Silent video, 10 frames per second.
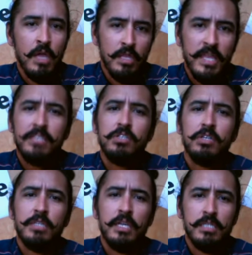That's just
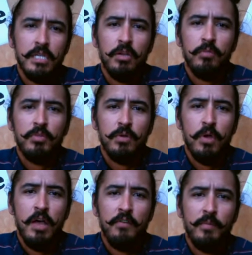like singing our musical
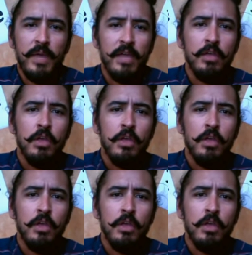alphabet.